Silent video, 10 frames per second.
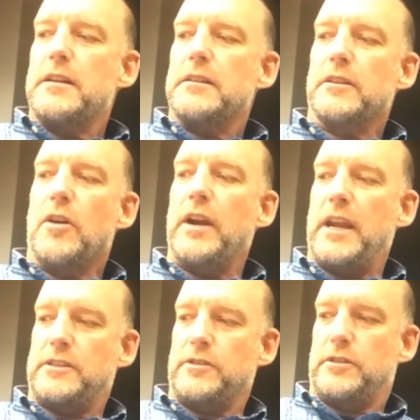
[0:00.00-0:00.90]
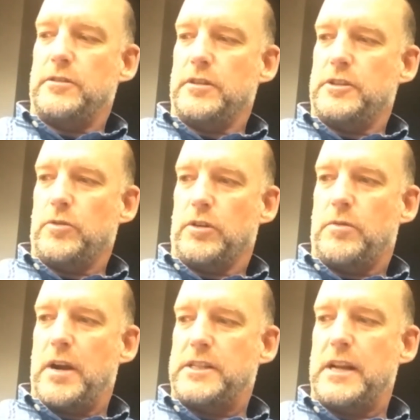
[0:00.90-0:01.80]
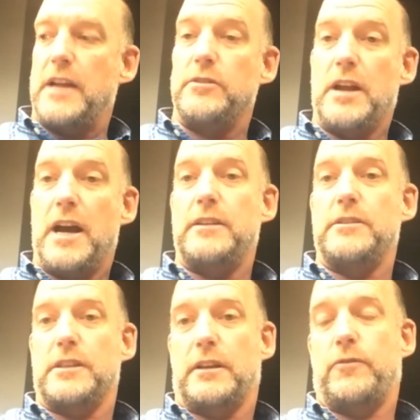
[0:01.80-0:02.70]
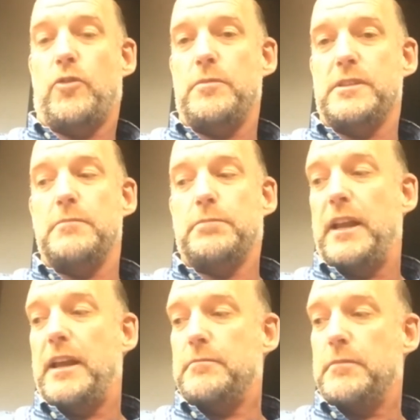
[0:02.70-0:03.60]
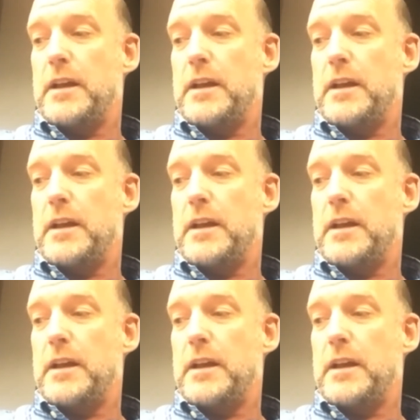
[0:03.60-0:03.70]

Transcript: long answer to a short question, I do not use the conformist implant.